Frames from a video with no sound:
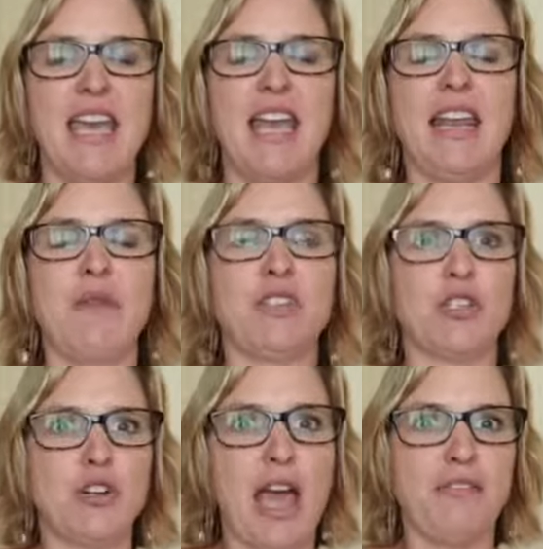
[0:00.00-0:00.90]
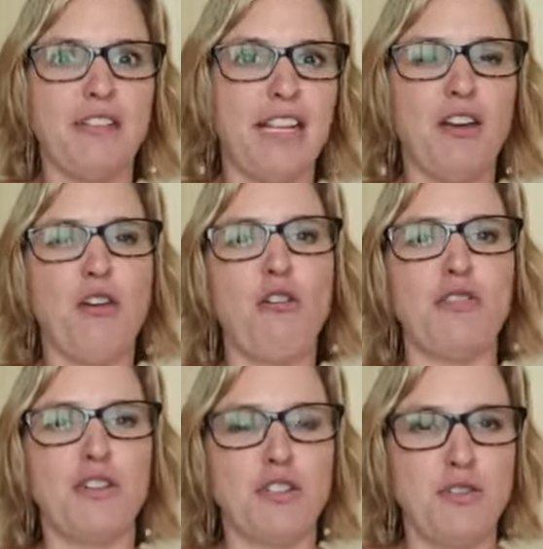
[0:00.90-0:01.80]
And I was traveling
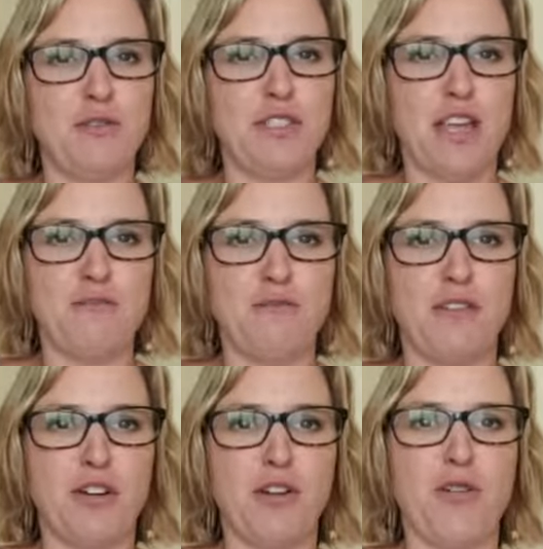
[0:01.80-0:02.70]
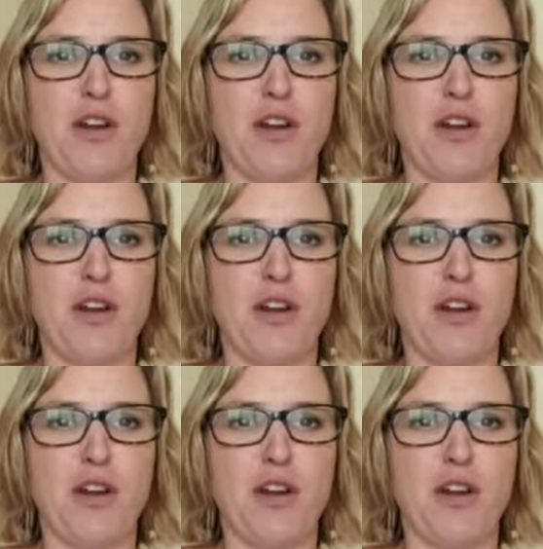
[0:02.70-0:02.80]
over to Sunriver,